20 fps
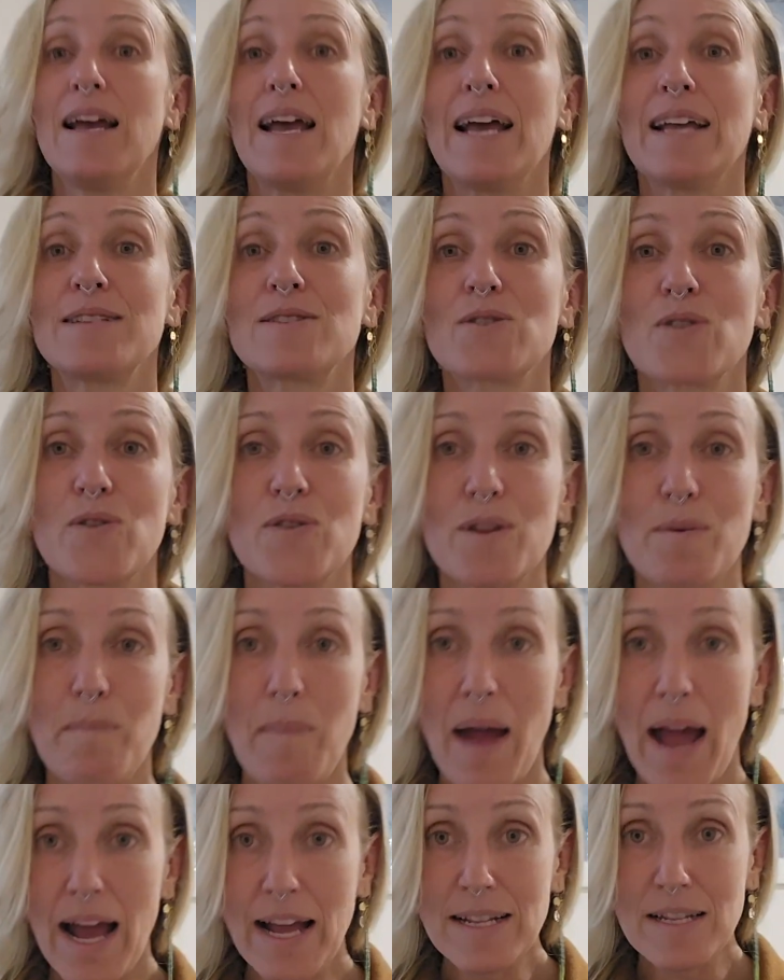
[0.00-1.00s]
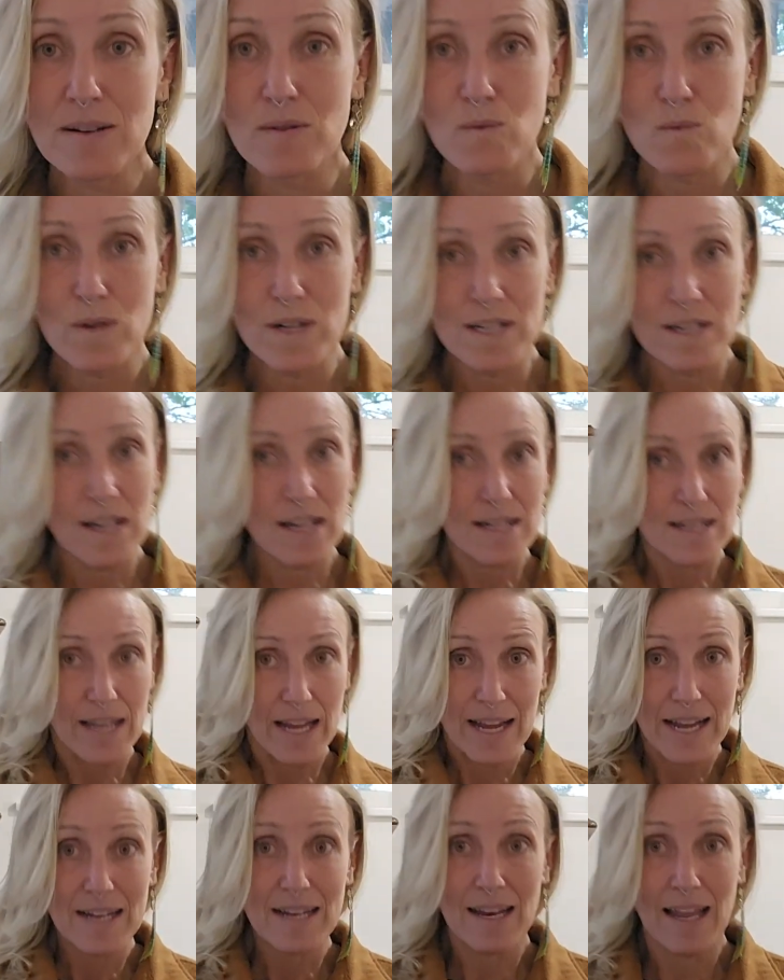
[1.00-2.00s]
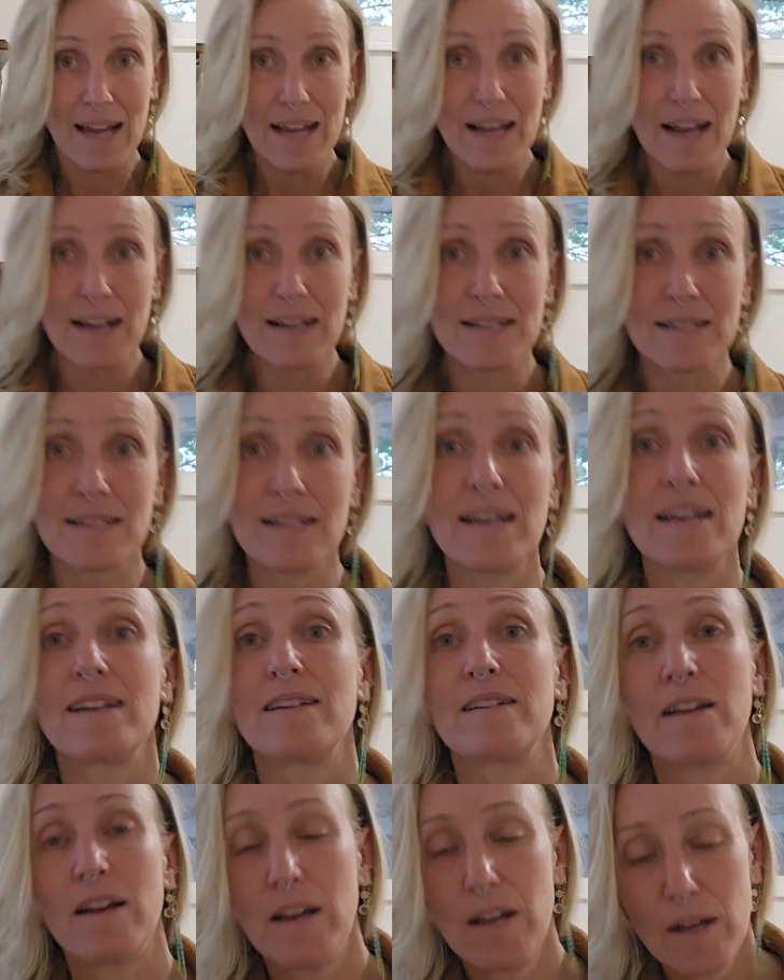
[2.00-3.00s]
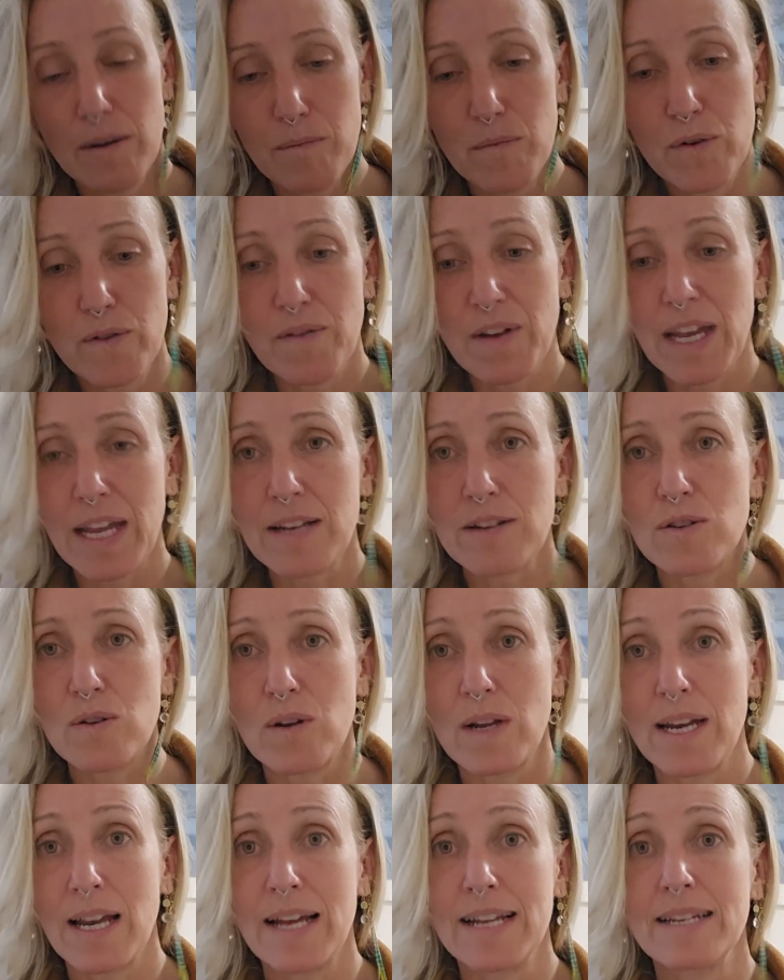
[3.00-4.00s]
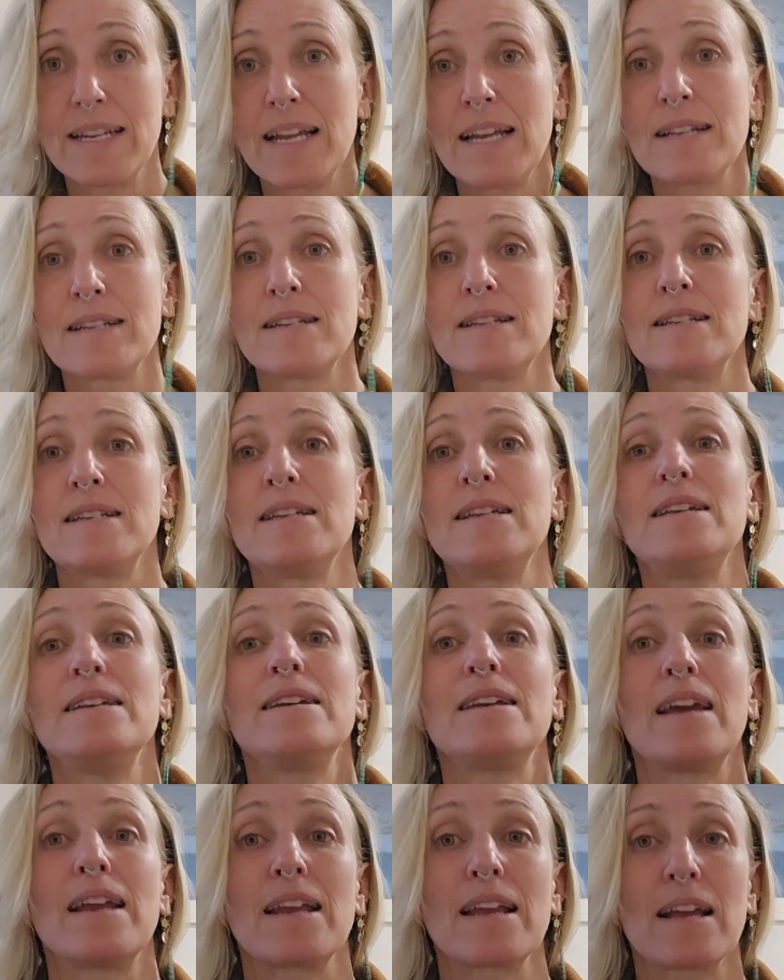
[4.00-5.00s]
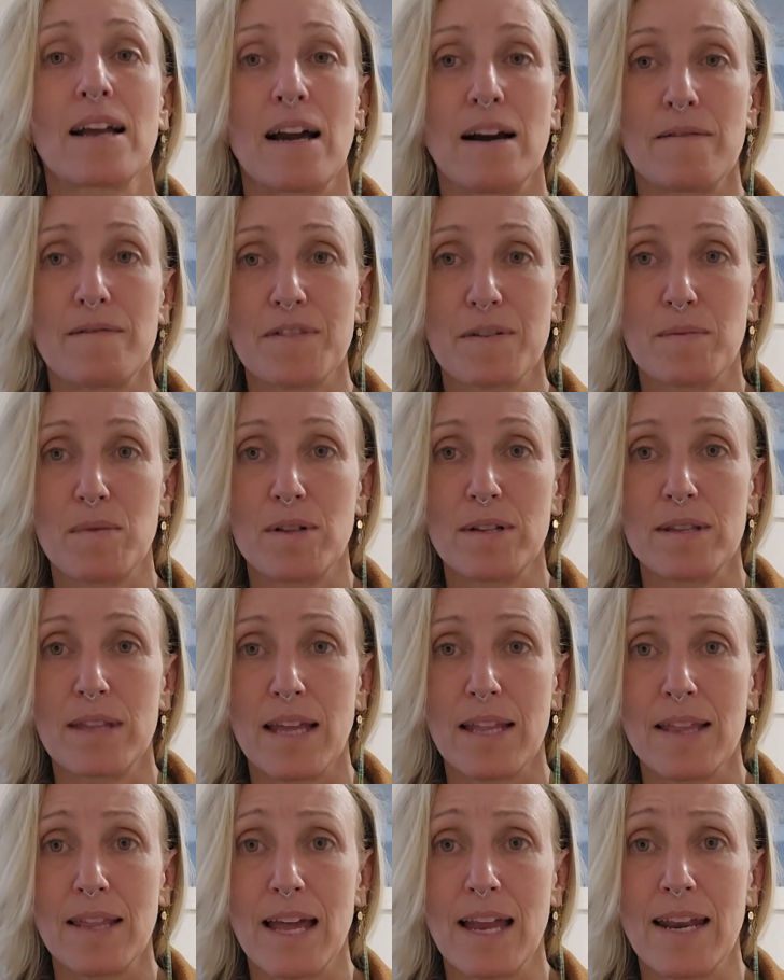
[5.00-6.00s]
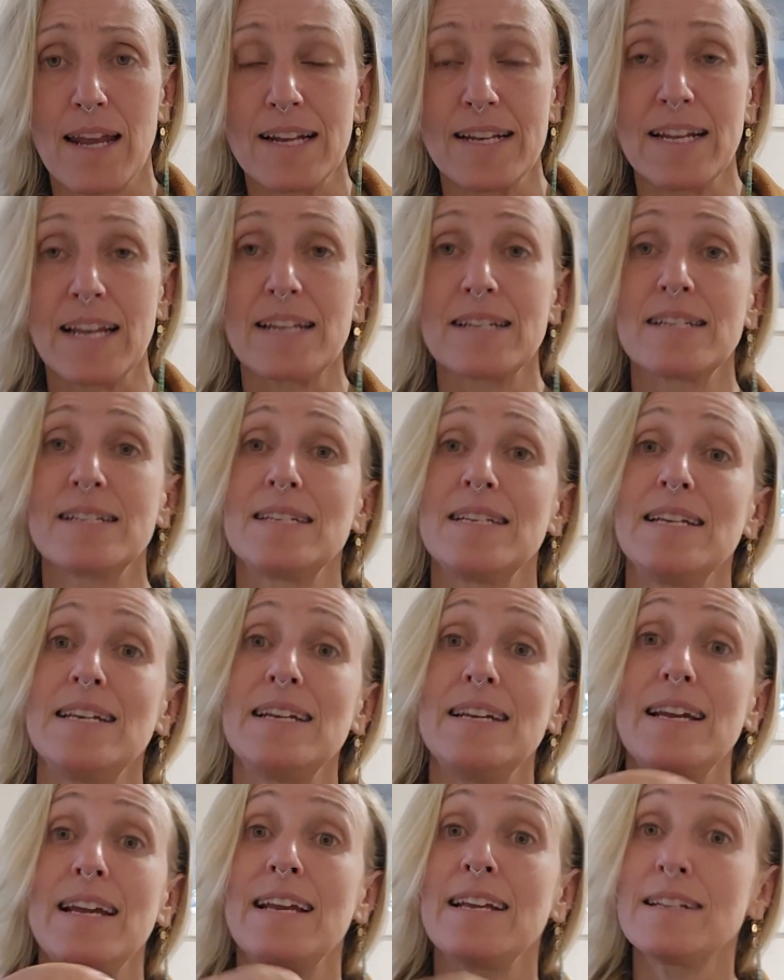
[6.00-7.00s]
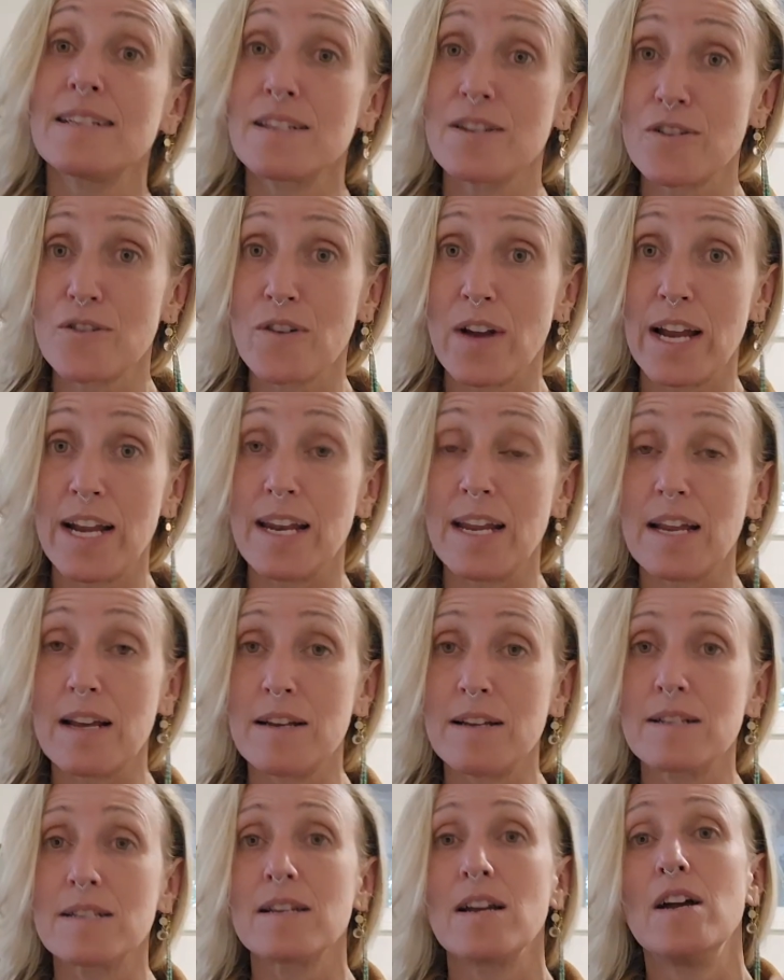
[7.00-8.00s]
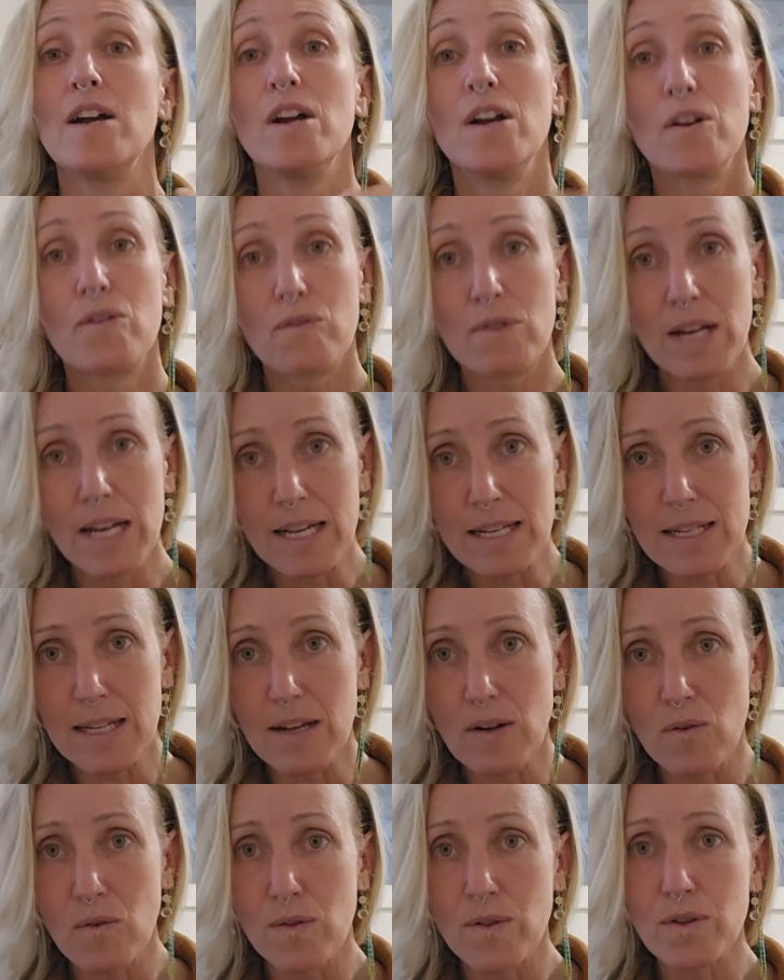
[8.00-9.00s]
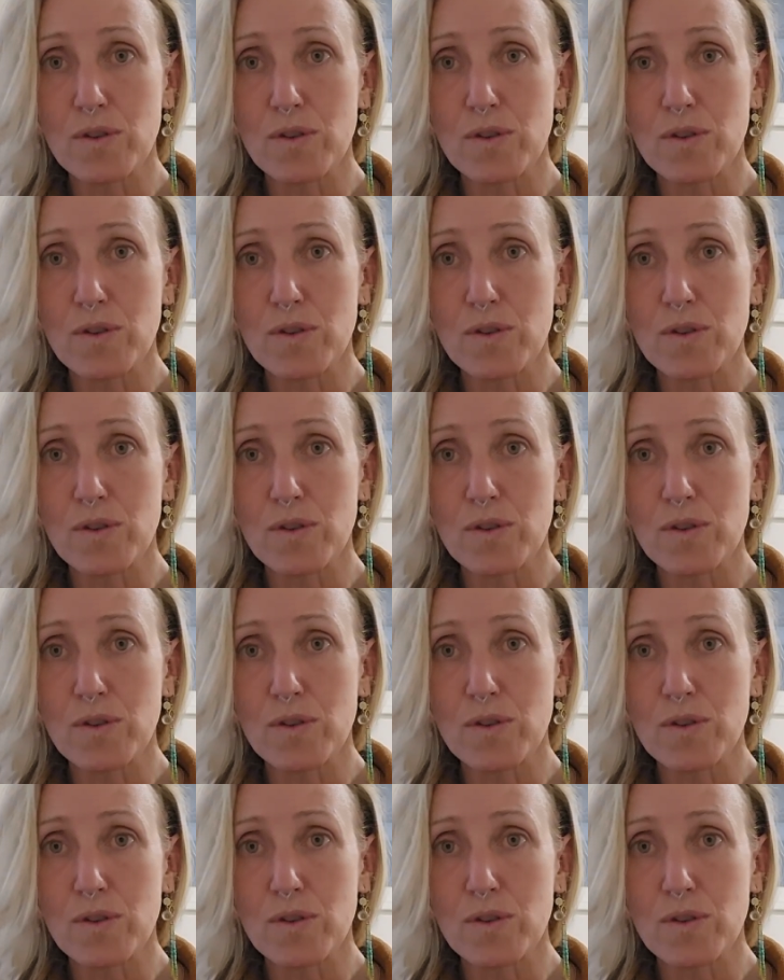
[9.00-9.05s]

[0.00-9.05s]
And so the pattern would dictate, like I said, moving into an identity, getting comfortable in then that identity, integrating it, releasing all the